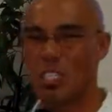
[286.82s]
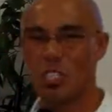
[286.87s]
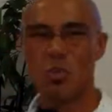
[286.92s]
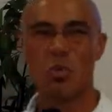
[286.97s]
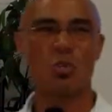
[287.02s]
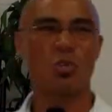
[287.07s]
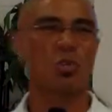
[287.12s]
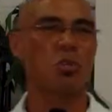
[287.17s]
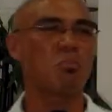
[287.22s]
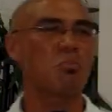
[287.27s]
Get
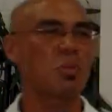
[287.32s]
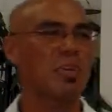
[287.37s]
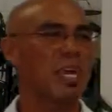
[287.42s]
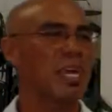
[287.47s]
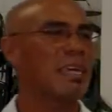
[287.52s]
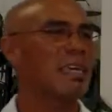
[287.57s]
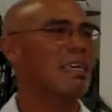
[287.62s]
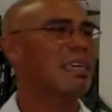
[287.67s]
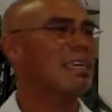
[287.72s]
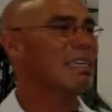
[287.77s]
to where you can
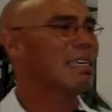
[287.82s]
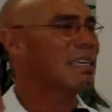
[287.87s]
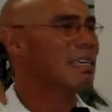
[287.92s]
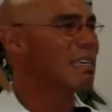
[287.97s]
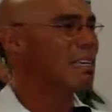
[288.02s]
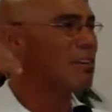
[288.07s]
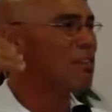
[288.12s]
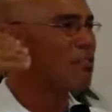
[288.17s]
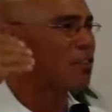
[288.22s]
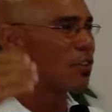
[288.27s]
be a
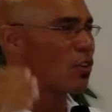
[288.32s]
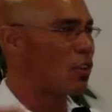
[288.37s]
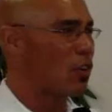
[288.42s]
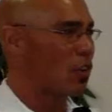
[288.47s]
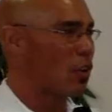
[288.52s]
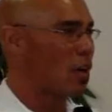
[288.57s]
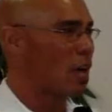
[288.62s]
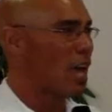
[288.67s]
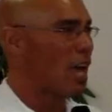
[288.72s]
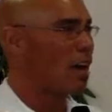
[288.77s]

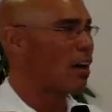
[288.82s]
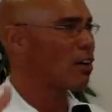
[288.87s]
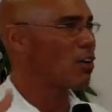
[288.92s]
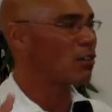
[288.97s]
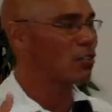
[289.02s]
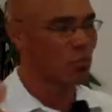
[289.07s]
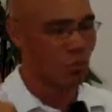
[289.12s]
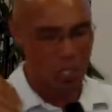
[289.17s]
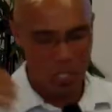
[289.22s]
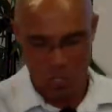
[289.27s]
giver
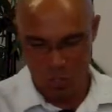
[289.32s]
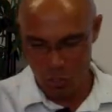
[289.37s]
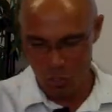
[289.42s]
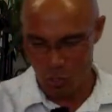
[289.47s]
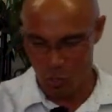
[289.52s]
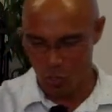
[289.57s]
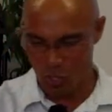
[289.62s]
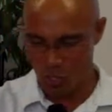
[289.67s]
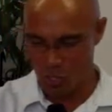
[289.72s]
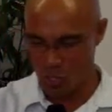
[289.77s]
out of
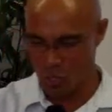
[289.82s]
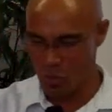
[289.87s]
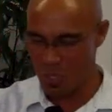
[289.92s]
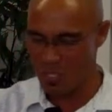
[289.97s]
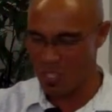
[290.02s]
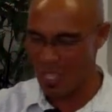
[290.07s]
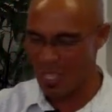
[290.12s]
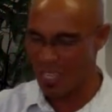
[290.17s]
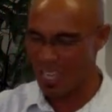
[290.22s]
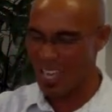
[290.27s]
resources. So
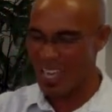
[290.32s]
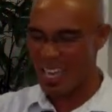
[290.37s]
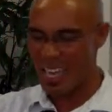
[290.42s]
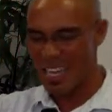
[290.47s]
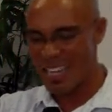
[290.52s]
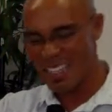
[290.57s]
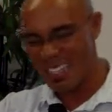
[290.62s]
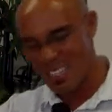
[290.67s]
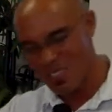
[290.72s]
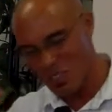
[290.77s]
he's saying,
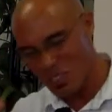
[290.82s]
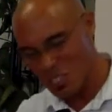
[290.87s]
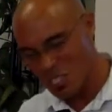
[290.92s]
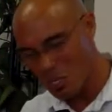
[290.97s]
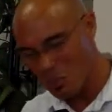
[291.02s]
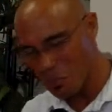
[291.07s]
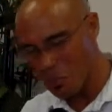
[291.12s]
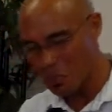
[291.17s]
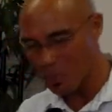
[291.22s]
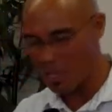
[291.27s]
hey, live a
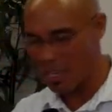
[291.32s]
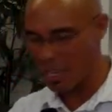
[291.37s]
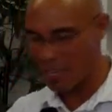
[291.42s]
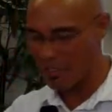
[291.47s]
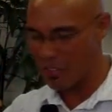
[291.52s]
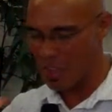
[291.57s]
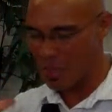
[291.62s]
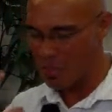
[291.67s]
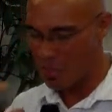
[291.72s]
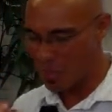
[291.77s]
simple
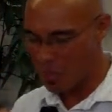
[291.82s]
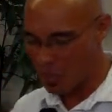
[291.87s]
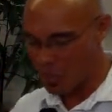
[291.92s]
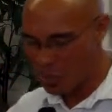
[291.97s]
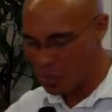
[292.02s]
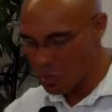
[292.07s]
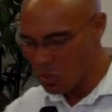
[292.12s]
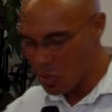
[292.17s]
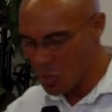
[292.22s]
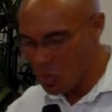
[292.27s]
life, but
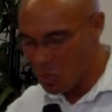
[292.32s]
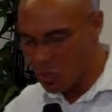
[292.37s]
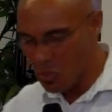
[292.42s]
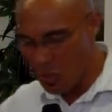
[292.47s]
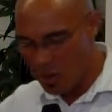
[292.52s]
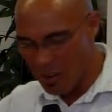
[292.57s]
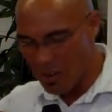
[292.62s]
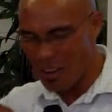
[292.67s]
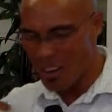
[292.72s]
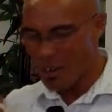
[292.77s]
also go
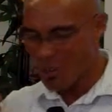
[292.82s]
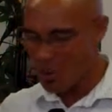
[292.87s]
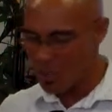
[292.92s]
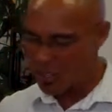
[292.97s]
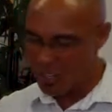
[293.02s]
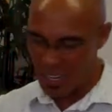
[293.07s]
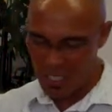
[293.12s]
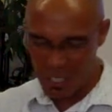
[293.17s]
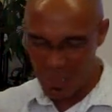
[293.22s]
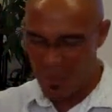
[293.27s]
to where
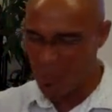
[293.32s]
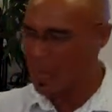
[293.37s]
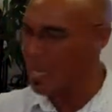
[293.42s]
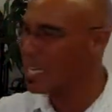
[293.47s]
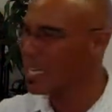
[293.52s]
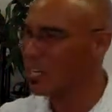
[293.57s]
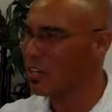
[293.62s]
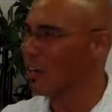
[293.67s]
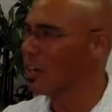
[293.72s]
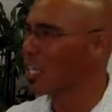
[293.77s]
you're not
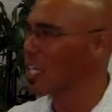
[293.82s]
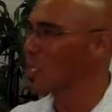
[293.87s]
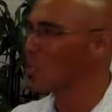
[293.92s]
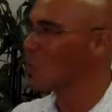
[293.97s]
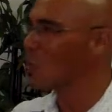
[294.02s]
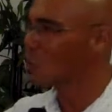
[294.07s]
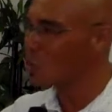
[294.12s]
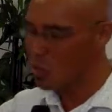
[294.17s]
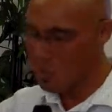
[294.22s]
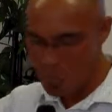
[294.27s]
dependent on
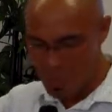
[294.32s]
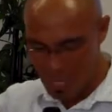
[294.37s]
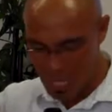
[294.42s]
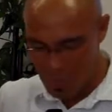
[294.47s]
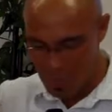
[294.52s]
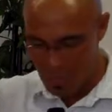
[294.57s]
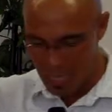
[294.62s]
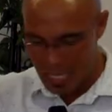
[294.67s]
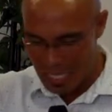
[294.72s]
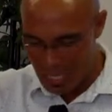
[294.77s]
anyone. You can
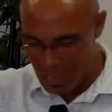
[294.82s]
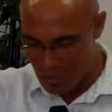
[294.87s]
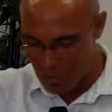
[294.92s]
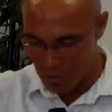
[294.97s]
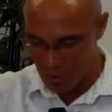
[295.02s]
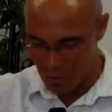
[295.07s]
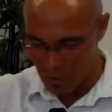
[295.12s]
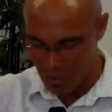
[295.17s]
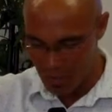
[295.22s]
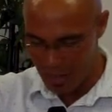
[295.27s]
become a
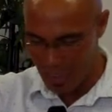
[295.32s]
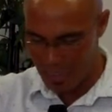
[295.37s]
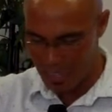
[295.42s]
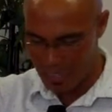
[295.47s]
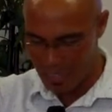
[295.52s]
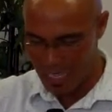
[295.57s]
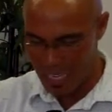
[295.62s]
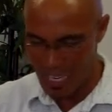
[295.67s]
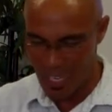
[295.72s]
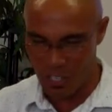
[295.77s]
giver,
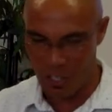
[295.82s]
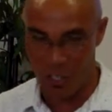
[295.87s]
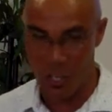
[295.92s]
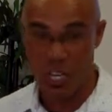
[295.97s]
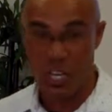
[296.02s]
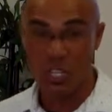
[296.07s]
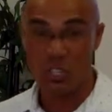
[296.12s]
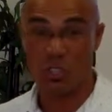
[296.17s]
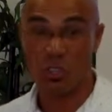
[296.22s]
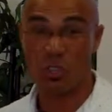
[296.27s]
not a taker.
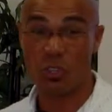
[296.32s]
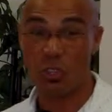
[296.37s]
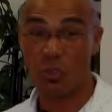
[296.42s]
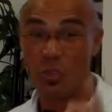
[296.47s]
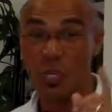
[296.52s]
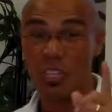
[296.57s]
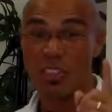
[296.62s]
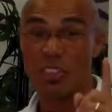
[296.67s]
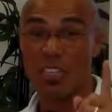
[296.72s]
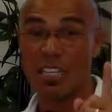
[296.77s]
So
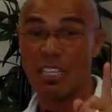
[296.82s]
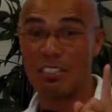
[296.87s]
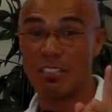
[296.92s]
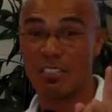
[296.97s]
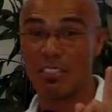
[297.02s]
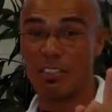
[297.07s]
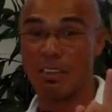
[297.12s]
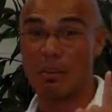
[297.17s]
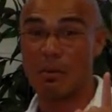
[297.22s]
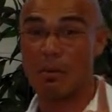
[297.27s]
three
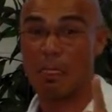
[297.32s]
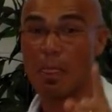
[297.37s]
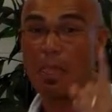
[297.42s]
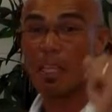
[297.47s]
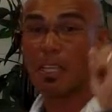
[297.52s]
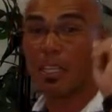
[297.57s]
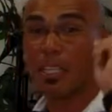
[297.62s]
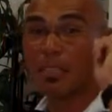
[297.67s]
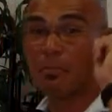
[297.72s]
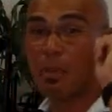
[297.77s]
things here.
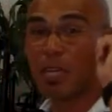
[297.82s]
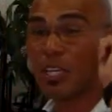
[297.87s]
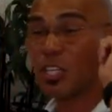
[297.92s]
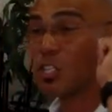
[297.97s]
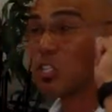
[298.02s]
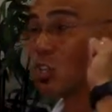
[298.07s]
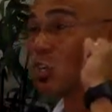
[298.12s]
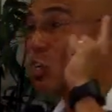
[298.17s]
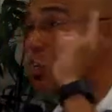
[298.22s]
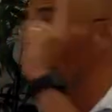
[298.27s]
Make
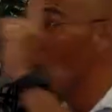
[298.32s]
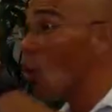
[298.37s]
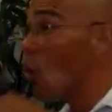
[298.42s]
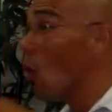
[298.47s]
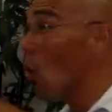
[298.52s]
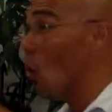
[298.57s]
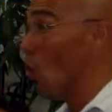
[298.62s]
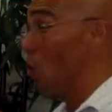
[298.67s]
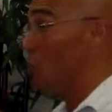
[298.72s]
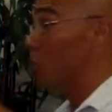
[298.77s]
it your
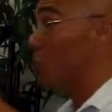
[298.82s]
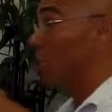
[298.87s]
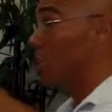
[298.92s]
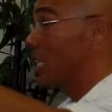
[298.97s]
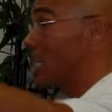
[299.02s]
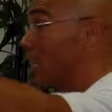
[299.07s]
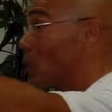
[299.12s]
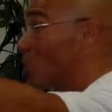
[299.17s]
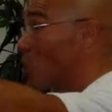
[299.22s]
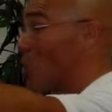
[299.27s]
goal
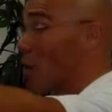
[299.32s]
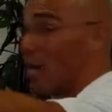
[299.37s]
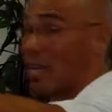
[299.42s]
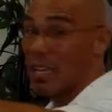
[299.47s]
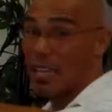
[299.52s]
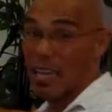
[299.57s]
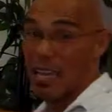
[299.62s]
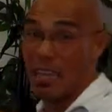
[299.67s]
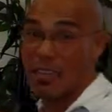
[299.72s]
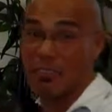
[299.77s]
to lead a
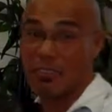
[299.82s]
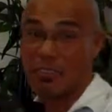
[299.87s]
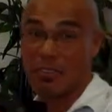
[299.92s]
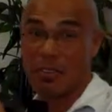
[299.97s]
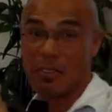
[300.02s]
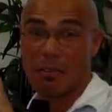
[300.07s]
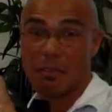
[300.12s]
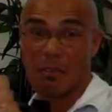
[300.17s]
quiet life.